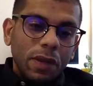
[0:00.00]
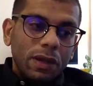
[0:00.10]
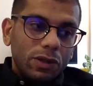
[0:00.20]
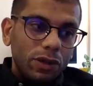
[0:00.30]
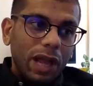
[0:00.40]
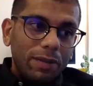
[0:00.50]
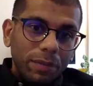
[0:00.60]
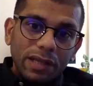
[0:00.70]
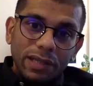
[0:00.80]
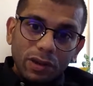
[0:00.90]
So that
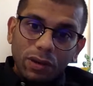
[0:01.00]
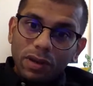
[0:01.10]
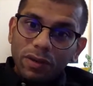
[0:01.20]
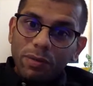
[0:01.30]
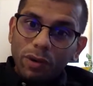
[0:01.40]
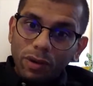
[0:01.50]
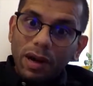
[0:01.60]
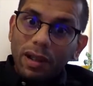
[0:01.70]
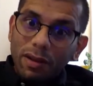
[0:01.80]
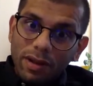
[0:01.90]
makes it all the way more
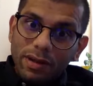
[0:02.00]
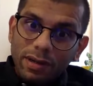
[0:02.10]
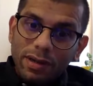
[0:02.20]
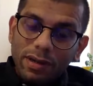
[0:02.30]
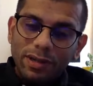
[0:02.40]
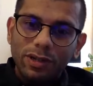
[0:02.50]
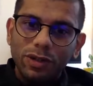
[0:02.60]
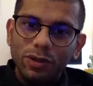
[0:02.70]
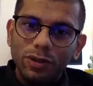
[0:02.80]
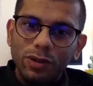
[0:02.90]
relevant
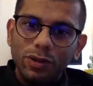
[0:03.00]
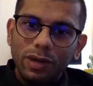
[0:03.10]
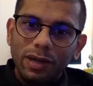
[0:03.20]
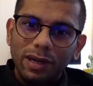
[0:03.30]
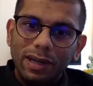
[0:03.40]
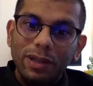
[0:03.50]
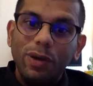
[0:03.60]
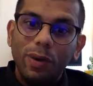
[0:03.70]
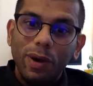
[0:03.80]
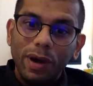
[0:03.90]
to
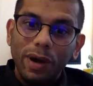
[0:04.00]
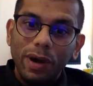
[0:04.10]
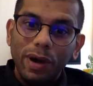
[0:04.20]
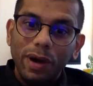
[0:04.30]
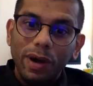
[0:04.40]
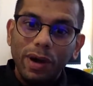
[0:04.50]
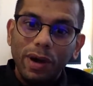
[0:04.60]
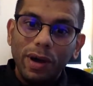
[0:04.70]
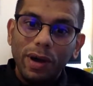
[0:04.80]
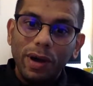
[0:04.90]
inquire into
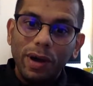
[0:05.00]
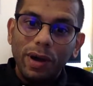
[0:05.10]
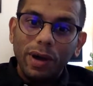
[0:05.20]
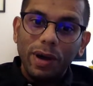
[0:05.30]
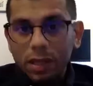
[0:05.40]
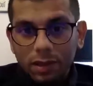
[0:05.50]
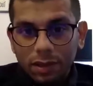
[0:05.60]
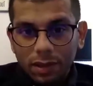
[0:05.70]
what does it even mean.